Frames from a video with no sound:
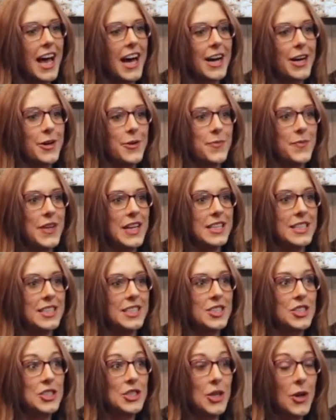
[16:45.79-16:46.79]
And
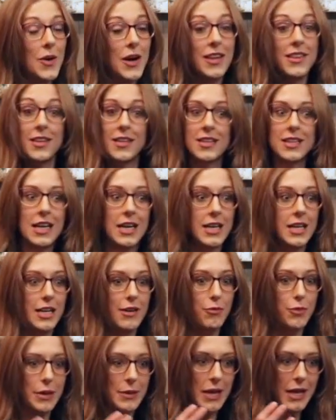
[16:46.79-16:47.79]
so I think that
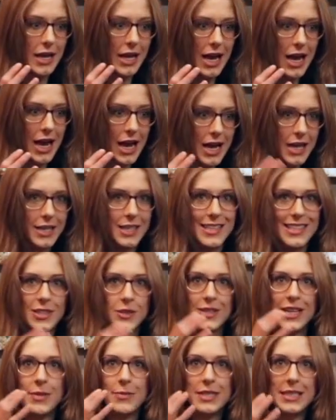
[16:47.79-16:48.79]
if we had an
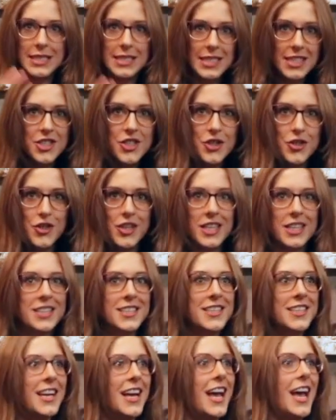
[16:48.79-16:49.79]
entertainment
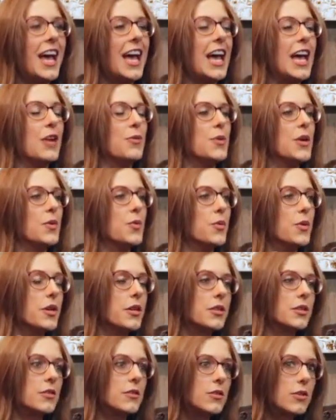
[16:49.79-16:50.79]
district and we
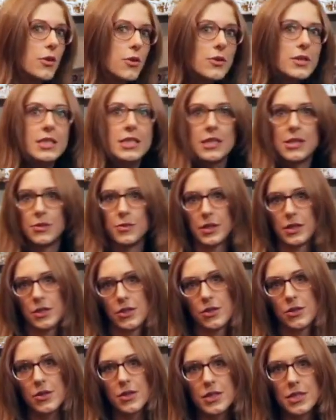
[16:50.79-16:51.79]
worked closely with
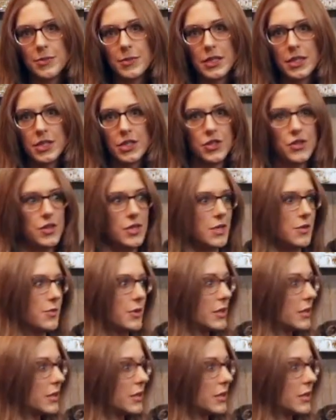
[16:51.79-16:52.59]
the tourism industry,